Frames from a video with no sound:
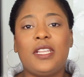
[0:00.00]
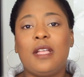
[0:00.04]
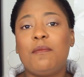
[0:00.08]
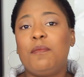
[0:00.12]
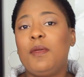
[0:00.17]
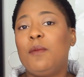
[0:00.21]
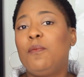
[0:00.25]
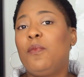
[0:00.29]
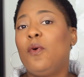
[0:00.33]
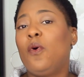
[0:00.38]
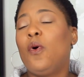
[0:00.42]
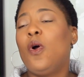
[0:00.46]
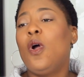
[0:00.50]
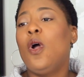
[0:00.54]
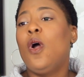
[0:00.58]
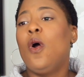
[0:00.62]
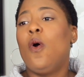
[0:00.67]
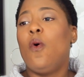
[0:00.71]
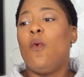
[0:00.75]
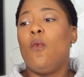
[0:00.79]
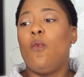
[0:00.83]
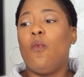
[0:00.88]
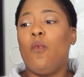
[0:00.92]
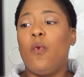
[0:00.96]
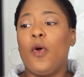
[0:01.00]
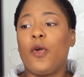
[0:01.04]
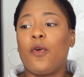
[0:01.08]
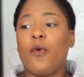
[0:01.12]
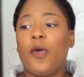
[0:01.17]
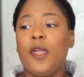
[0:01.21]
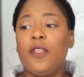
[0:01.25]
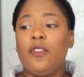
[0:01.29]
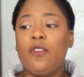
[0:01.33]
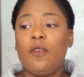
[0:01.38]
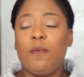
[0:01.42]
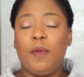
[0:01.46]
that people were
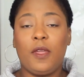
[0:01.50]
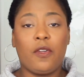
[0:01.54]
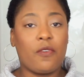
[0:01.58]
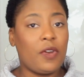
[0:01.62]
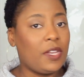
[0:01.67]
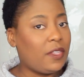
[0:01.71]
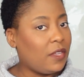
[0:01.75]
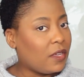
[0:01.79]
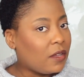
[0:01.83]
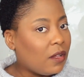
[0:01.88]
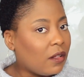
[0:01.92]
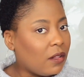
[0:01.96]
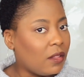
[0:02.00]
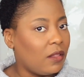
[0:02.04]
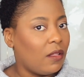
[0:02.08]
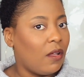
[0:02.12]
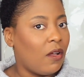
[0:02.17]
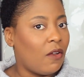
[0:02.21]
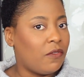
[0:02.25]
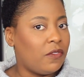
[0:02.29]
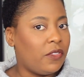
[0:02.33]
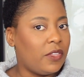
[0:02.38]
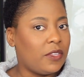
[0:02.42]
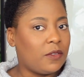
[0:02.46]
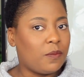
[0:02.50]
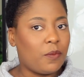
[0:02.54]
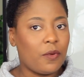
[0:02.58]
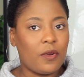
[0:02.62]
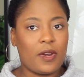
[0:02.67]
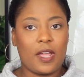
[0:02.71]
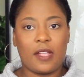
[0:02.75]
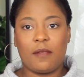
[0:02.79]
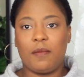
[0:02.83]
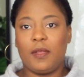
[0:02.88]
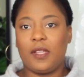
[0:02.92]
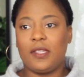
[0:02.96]
going to be critical of this
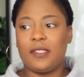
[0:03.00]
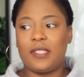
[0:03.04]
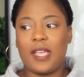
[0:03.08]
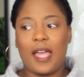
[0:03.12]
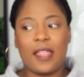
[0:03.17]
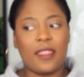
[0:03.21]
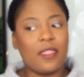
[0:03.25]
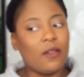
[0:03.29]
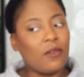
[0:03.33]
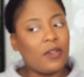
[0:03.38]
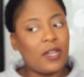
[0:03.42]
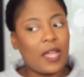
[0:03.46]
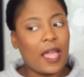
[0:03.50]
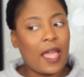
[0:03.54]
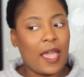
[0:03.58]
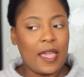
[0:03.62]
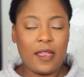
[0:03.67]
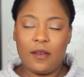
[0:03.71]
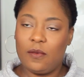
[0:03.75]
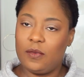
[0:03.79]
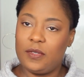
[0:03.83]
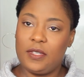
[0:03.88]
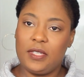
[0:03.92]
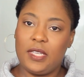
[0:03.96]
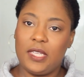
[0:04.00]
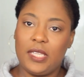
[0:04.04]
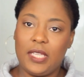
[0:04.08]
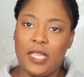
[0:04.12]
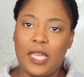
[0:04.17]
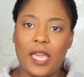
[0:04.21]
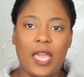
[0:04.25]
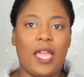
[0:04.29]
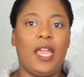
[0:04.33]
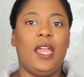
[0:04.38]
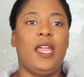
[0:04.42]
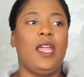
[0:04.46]
product because I thought, I know
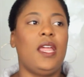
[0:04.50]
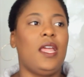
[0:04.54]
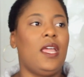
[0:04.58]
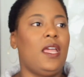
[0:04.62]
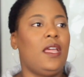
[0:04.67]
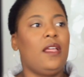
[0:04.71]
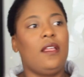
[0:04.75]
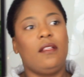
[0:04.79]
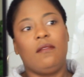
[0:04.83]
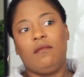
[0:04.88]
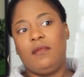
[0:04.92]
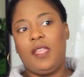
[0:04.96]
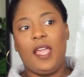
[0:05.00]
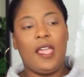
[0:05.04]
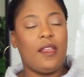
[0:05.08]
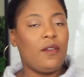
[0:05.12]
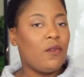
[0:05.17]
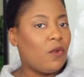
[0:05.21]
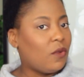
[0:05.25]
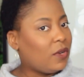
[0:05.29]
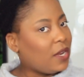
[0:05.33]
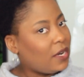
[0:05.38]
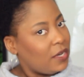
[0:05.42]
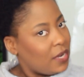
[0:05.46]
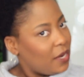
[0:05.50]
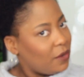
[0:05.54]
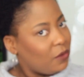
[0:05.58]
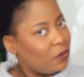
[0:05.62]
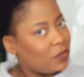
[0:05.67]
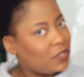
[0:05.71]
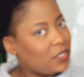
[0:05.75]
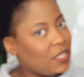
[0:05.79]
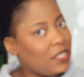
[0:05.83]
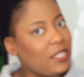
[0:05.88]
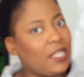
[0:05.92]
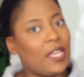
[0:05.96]
skincare. They know that I know
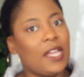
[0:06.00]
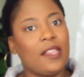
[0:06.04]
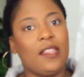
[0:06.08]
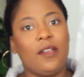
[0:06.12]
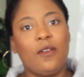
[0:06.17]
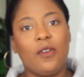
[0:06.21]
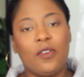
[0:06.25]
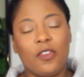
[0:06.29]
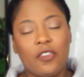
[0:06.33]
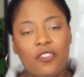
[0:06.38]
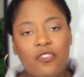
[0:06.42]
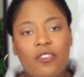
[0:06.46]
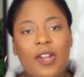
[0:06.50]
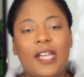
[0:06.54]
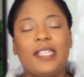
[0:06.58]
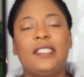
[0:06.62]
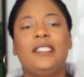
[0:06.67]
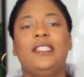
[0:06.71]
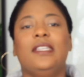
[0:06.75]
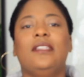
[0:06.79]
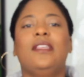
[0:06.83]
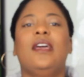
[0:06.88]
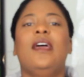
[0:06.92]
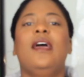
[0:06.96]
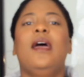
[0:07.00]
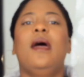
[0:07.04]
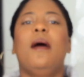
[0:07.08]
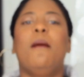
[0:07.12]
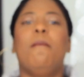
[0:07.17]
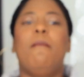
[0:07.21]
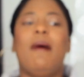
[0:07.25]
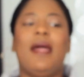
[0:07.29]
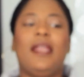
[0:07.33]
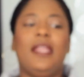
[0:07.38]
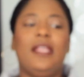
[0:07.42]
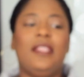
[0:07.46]
skincare, they're going to trust it.
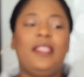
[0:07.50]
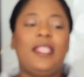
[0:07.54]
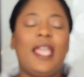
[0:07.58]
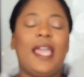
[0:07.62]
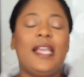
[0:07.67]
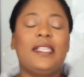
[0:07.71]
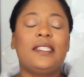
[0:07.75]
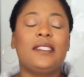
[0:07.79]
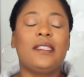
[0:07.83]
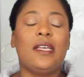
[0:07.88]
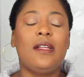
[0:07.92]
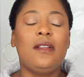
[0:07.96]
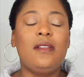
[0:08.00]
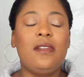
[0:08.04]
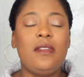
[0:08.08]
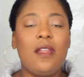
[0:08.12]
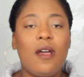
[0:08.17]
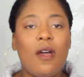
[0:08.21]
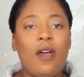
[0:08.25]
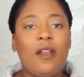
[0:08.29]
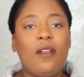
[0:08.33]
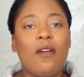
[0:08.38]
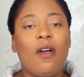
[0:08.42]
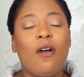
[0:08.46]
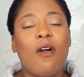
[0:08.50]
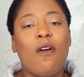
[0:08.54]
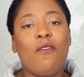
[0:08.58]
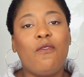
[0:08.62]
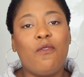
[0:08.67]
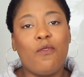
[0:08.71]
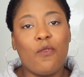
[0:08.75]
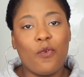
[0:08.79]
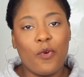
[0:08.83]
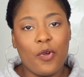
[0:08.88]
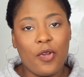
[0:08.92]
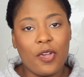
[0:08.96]
But it takes a lot
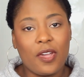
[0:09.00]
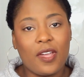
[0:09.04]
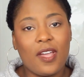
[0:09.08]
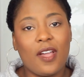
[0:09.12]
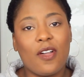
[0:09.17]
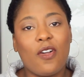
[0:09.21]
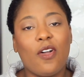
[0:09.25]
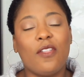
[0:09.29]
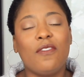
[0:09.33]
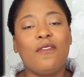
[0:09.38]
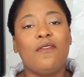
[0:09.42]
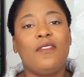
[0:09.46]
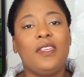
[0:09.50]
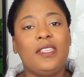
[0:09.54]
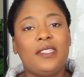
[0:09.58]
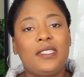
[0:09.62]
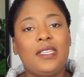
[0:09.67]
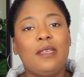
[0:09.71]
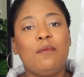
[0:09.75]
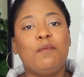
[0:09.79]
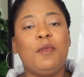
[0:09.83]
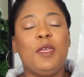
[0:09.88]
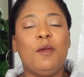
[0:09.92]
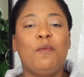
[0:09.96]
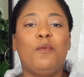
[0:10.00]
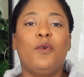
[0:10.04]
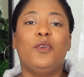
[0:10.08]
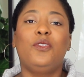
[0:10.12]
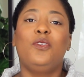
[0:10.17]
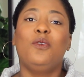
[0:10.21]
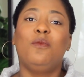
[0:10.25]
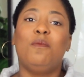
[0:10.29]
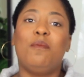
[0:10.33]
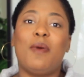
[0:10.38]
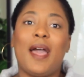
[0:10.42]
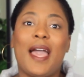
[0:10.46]
of work convincing people
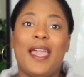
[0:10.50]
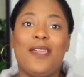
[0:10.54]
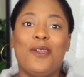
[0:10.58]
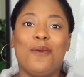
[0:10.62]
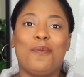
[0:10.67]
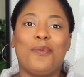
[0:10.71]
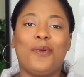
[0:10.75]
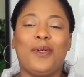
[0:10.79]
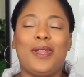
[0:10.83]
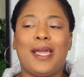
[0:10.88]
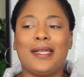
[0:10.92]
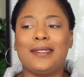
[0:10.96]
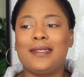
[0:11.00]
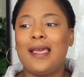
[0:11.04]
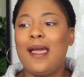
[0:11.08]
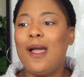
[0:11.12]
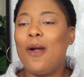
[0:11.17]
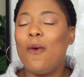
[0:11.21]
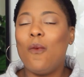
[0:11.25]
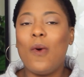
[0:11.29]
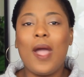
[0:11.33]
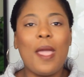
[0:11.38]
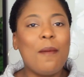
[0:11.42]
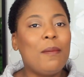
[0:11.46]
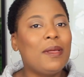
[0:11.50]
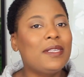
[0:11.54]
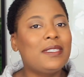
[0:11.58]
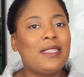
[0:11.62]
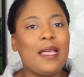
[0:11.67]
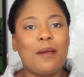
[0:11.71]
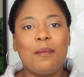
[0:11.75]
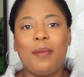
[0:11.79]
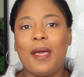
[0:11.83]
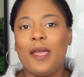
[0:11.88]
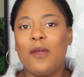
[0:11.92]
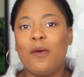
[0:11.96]
to buy your products. Why must
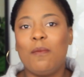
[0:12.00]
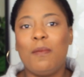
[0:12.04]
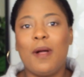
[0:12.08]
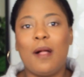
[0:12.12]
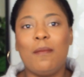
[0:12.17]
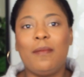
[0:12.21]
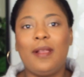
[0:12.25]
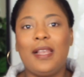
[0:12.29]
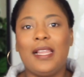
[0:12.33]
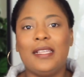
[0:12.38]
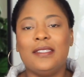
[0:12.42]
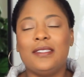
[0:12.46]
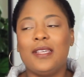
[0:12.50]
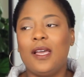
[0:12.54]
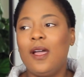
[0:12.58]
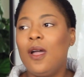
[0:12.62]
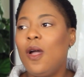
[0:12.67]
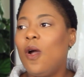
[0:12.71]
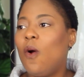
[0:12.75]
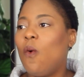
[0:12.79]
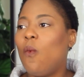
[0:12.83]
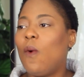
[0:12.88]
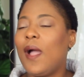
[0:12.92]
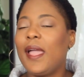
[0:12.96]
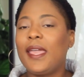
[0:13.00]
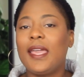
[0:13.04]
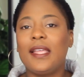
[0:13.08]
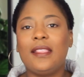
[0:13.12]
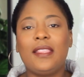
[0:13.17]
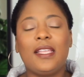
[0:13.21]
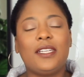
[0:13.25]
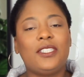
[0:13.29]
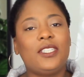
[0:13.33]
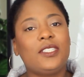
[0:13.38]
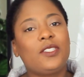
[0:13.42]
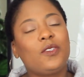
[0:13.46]
I buy your balm cleanser? Why can't
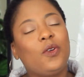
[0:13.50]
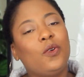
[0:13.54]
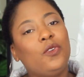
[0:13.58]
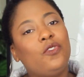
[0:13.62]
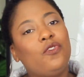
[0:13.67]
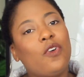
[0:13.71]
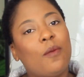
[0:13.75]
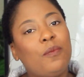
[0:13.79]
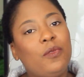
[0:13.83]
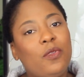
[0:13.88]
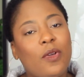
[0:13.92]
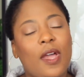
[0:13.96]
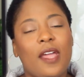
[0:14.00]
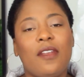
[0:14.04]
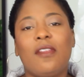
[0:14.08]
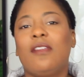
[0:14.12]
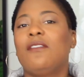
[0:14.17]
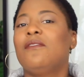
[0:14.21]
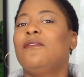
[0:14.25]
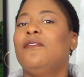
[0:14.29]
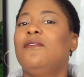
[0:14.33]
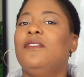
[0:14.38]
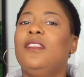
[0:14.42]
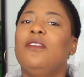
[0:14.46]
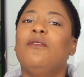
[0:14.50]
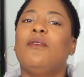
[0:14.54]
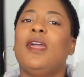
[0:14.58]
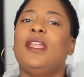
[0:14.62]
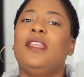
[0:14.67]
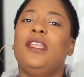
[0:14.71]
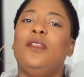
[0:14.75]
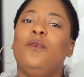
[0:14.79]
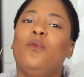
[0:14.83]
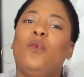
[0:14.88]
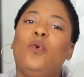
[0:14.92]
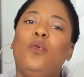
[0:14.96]
I just go drop 250
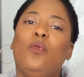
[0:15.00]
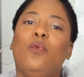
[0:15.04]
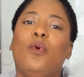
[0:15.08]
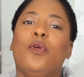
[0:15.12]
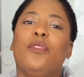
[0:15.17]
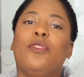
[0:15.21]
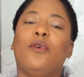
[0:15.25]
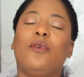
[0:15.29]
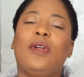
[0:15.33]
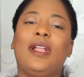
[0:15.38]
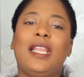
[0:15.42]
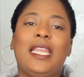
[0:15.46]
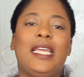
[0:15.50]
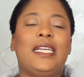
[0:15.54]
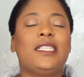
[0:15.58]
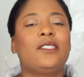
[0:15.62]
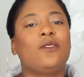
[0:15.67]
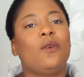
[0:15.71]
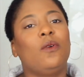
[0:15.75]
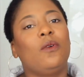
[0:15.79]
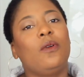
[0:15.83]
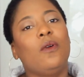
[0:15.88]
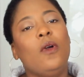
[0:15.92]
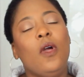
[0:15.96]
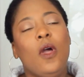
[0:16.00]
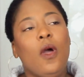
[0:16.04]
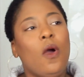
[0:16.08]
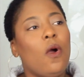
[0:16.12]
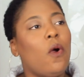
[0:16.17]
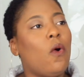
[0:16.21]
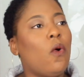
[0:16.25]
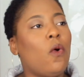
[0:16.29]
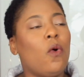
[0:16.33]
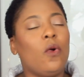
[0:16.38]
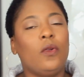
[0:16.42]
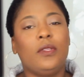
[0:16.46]
Rand in Woolworth or Clicks
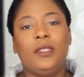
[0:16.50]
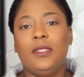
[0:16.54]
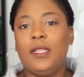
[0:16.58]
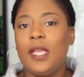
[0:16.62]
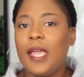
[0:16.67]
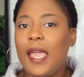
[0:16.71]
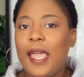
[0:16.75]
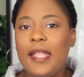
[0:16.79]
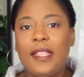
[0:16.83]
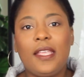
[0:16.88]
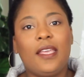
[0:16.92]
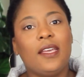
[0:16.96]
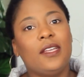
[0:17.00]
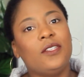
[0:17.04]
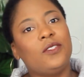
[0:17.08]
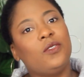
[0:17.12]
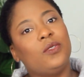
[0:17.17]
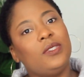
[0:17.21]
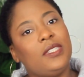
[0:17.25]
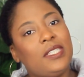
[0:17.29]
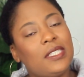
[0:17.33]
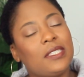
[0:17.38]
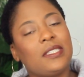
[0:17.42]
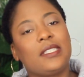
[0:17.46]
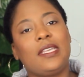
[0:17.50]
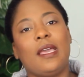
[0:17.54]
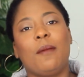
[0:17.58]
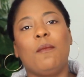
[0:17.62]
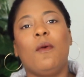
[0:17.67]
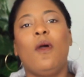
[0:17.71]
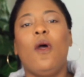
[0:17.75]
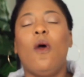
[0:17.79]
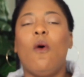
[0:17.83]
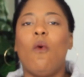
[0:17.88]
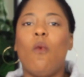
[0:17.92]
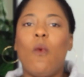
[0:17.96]
or Edgar's or Discount?
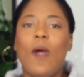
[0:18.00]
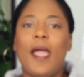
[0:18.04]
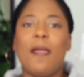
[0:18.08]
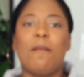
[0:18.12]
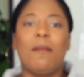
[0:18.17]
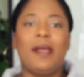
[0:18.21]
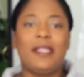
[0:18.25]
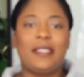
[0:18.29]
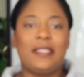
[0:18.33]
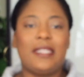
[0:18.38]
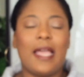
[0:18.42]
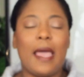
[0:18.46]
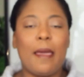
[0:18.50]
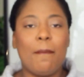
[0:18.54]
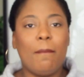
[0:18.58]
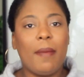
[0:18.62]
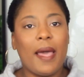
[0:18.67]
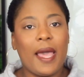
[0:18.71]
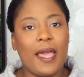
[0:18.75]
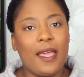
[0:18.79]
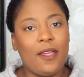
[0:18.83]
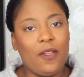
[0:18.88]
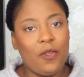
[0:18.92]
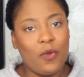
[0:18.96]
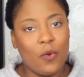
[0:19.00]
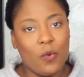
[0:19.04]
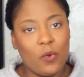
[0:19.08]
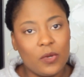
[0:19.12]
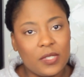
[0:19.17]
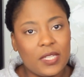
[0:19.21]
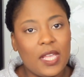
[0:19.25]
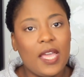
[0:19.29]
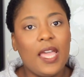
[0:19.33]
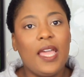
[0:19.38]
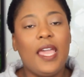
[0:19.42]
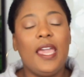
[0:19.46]
Why must I buy
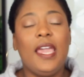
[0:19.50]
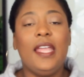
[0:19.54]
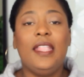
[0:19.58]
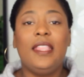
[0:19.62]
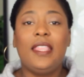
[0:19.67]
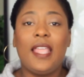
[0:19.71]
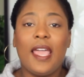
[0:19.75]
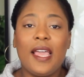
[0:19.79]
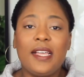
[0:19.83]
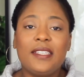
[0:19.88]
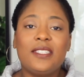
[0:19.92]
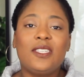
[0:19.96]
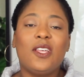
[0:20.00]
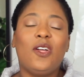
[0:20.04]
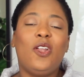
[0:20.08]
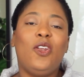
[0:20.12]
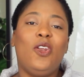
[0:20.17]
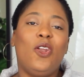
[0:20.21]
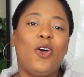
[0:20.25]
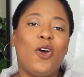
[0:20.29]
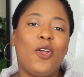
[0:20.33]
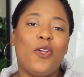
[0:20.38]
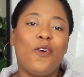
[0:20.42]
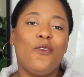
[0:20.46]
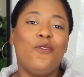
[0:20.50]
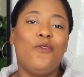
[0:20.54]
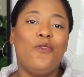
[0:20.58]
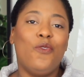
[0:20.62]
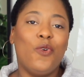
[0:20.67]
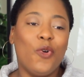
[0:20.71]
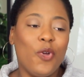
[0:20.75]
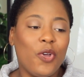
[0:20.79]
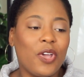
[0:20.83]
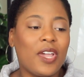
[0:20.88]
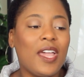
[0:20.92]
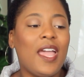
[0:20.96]
yours? It takes a lot of
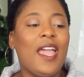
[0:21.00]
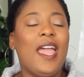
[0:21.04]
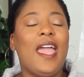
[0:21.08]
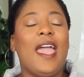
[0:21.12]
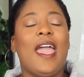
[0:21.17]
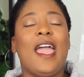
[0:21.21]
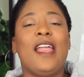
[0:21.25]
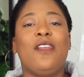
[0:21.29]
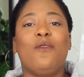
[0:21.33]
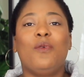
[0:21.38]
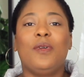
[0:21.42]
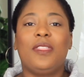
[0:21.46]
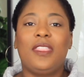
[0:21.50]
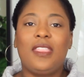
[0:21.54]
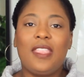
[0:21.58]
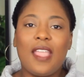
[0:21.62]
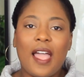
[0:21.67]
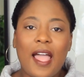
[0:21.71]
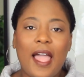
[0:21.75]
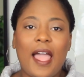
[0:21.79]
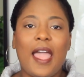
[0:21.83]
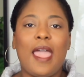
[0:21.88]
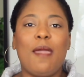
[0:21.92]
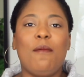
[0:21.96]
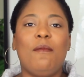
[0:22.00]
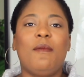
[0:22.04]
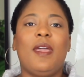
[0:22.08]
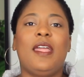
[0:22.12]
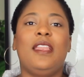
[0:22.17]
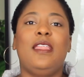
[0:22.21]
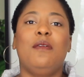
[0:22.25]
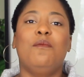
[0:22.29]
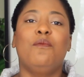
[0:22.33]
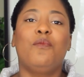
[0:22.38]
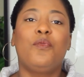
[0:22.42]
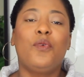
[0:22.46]
work. And with time
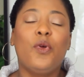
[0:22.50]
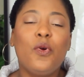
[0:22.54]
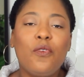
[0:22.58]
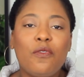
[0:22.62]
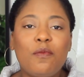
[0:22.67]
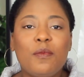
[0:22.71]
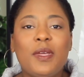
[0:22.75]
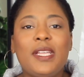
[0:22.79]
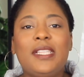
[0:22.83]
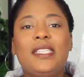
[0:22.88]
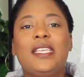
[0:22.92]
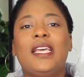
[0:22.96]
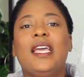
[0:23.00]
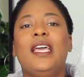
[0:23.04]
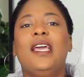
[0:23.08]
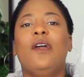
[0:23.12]
and improvement,